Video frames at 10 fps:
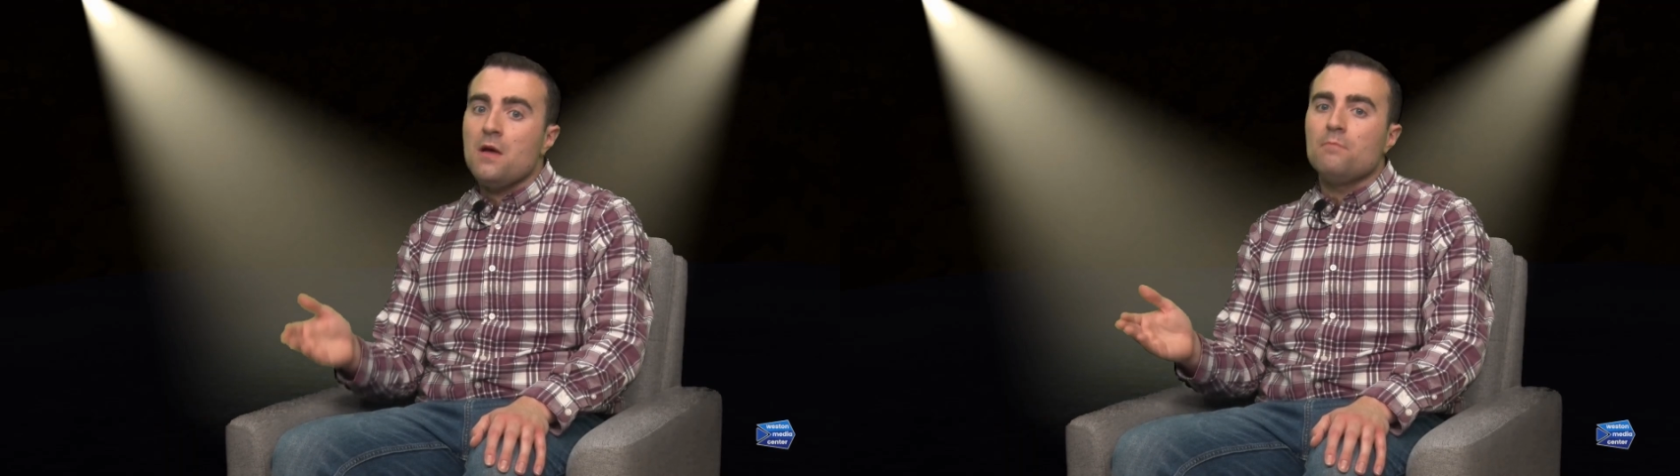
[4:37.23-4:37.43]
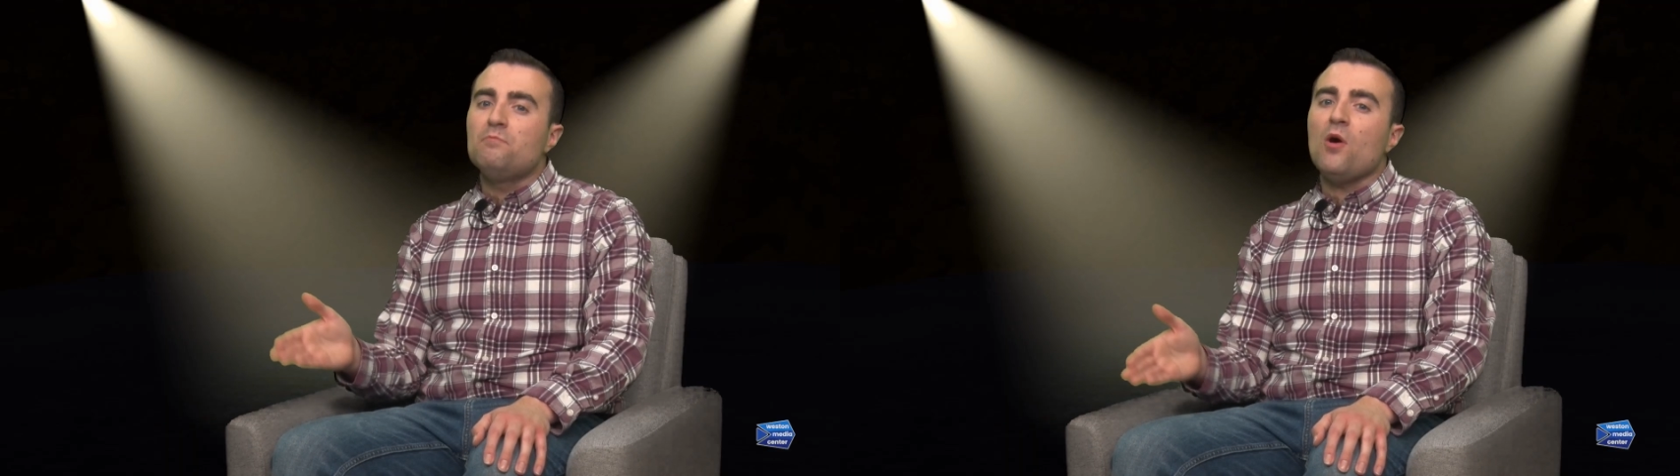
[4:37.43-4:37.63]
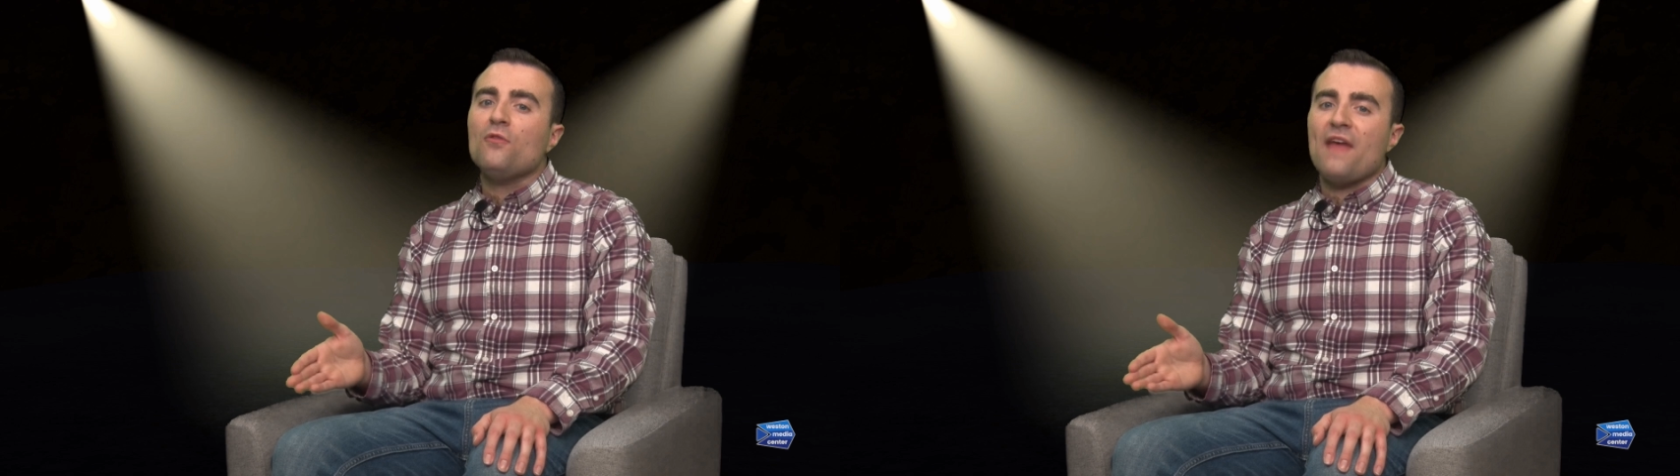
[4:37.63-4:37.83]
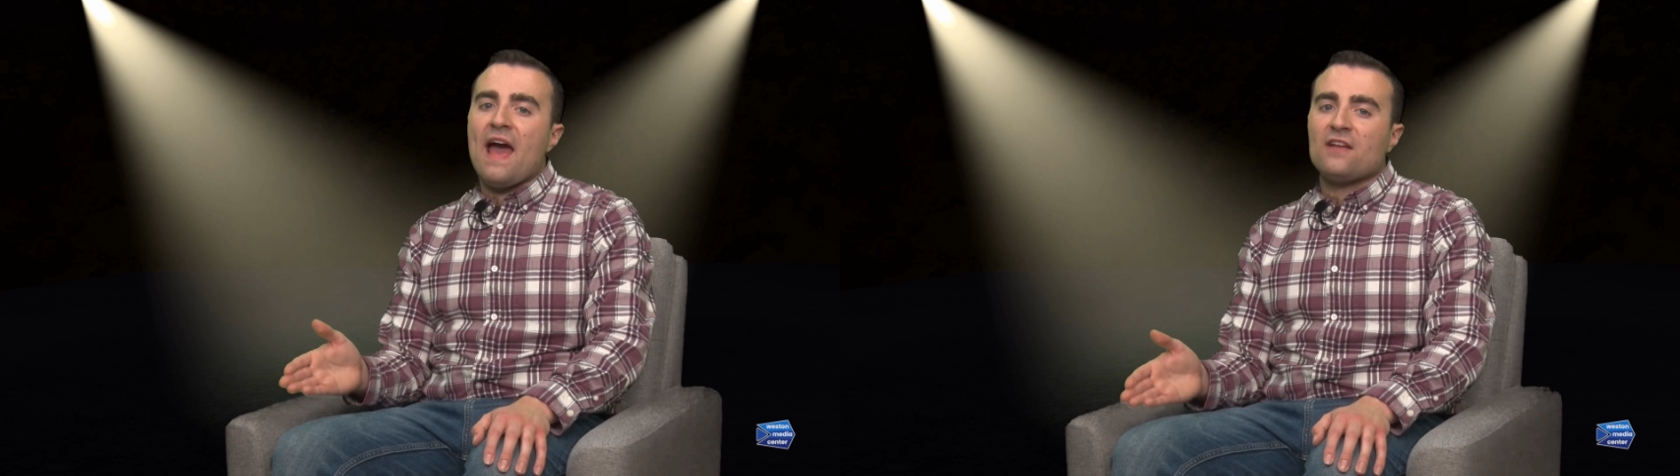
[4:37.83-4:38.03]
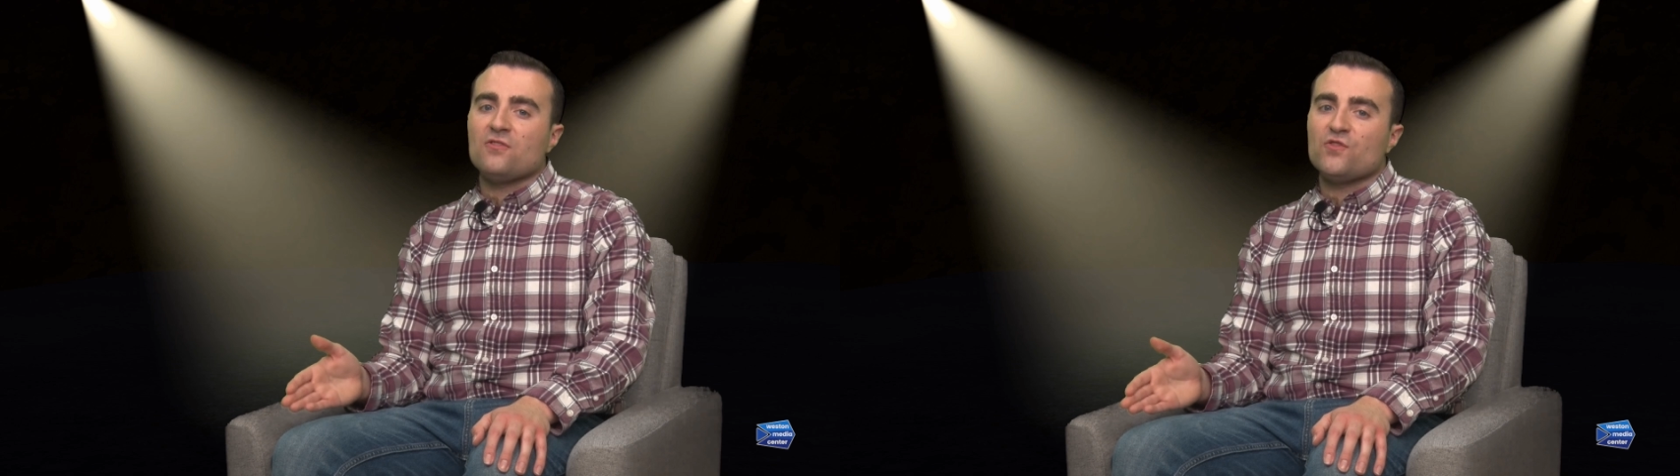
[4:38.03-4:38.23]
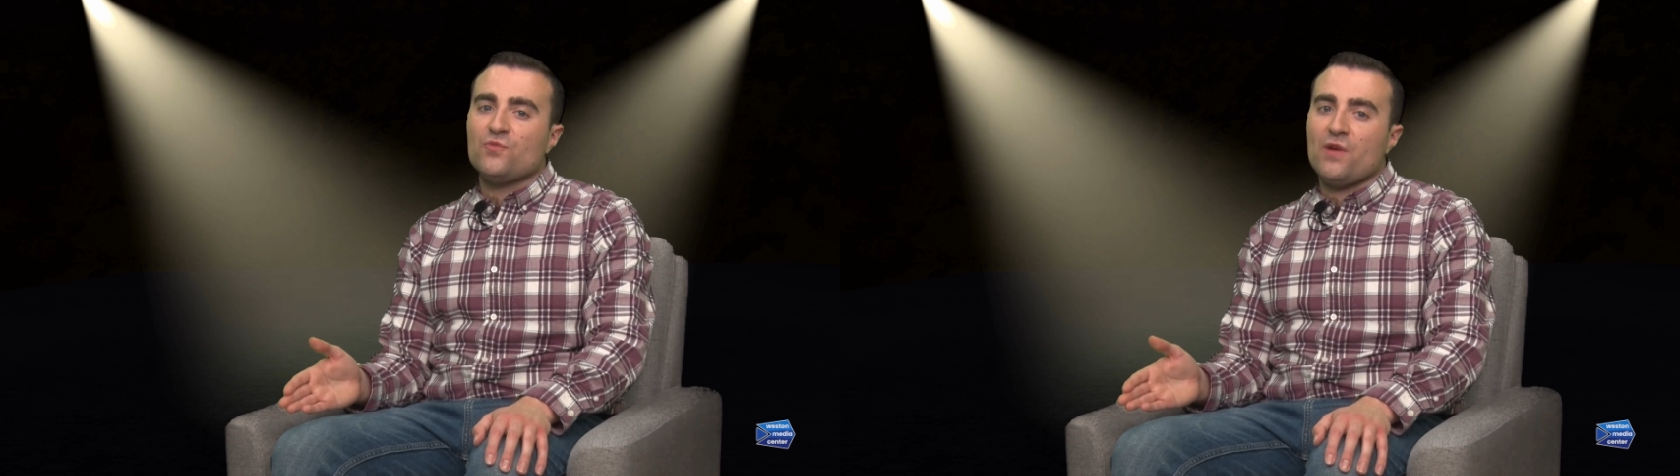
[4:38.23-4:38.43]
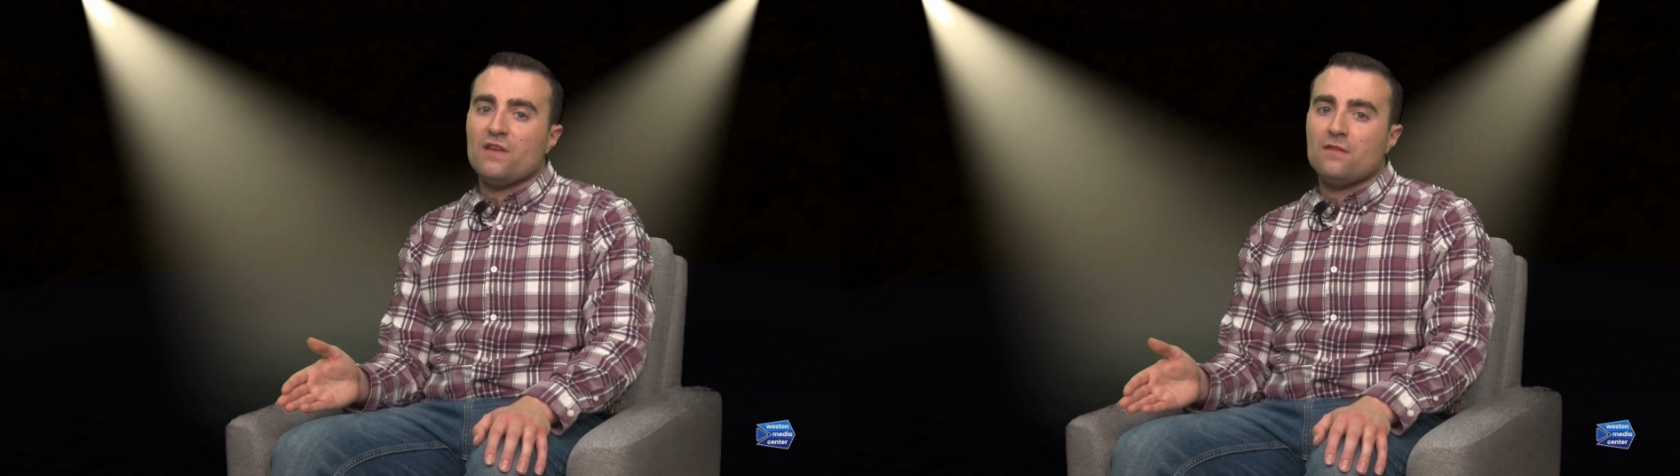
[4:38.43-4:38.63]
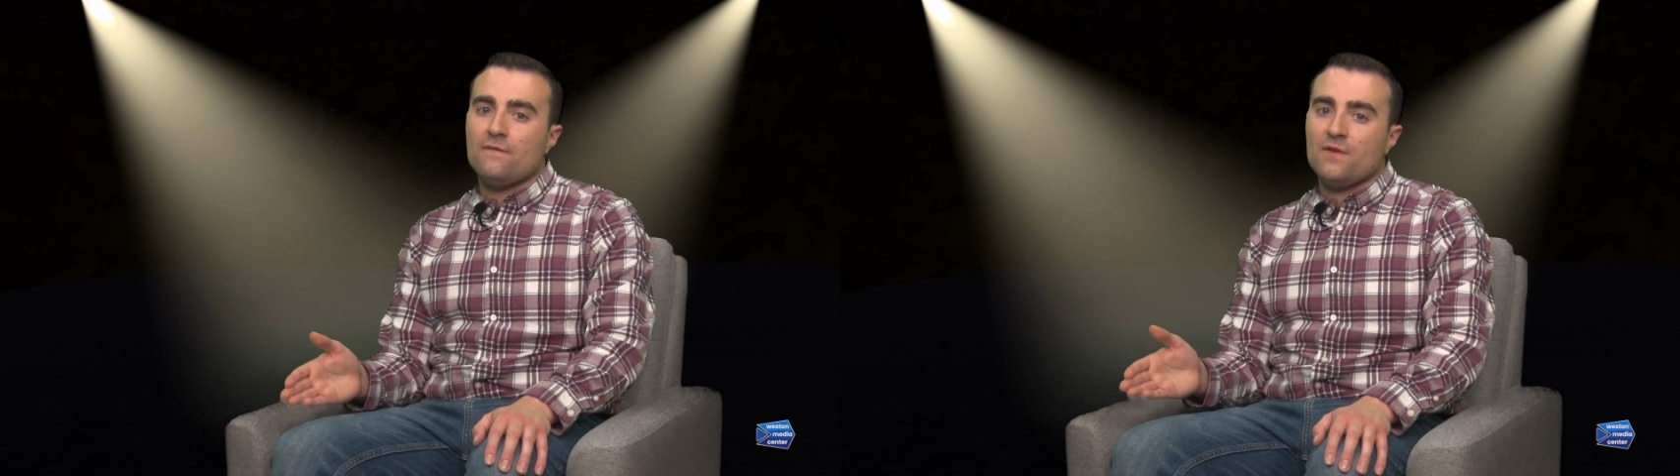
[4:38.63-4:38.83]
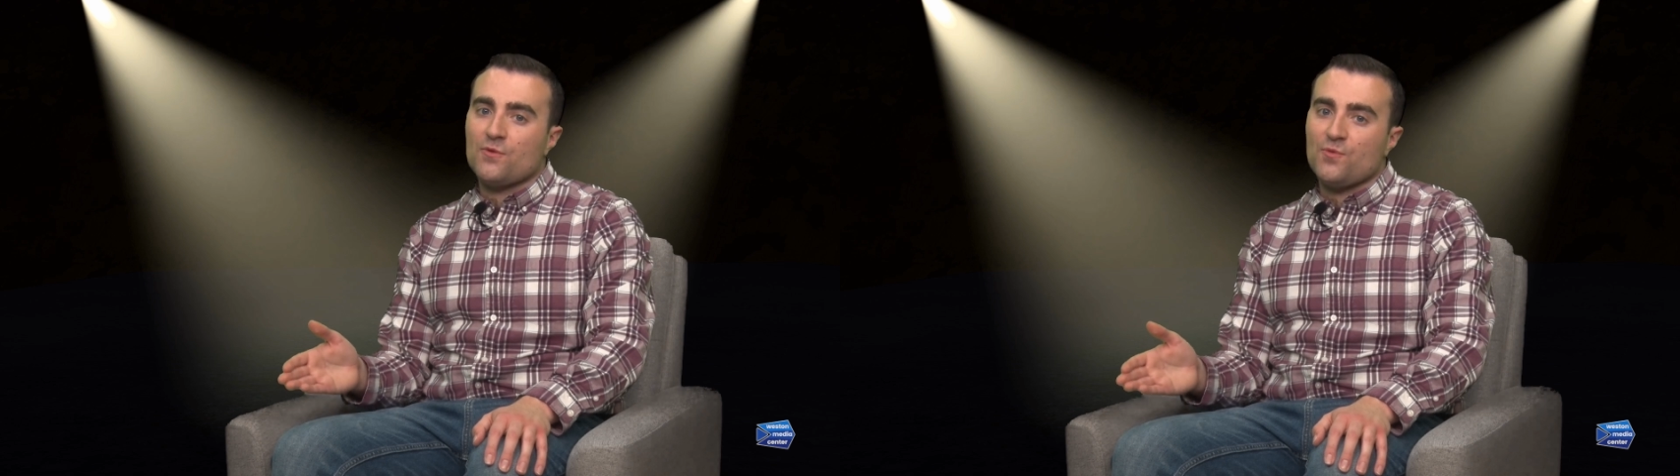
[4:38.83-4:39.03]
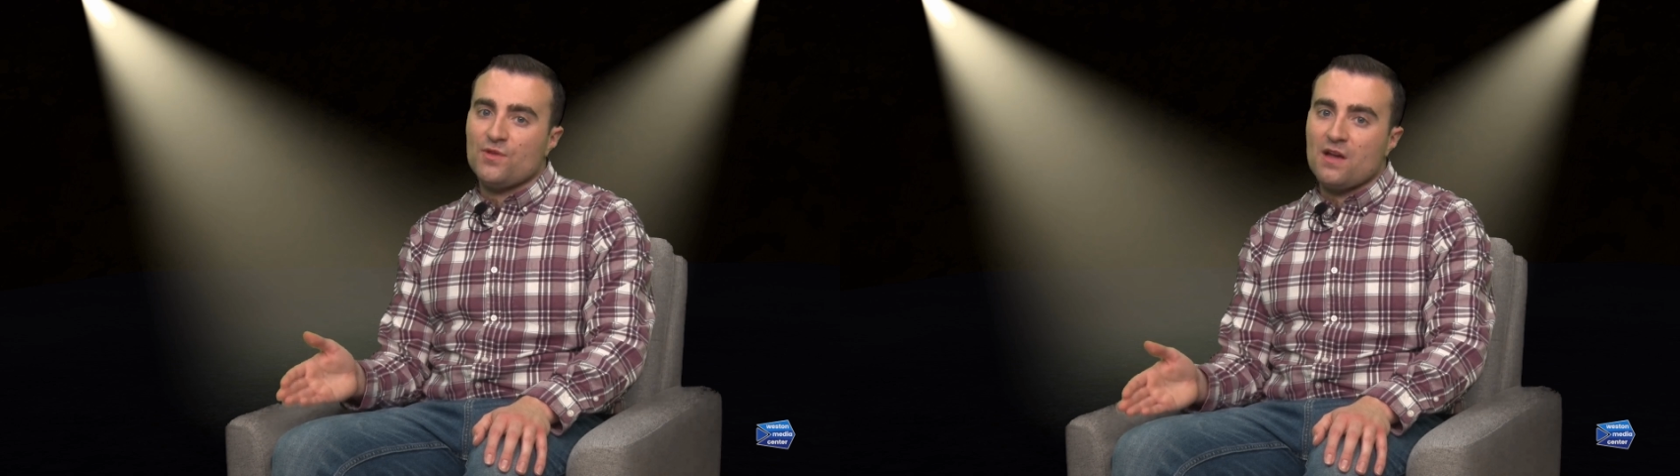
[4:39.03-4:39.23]
both actors praised the
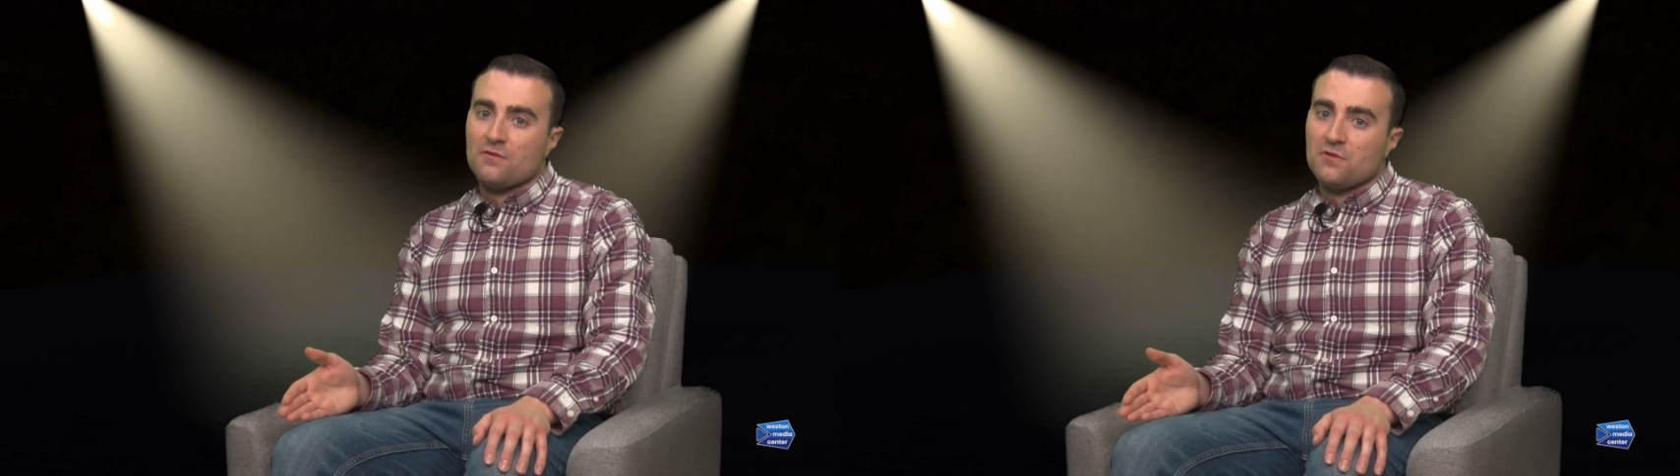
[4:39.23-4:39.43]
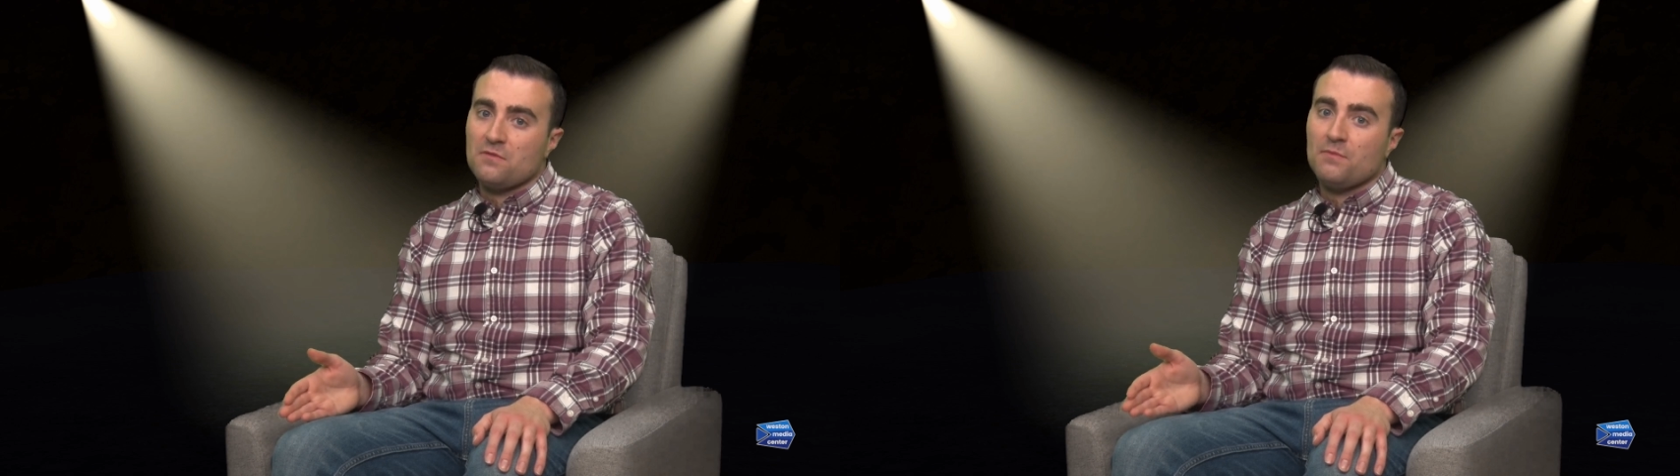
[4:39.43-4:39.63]
film's production,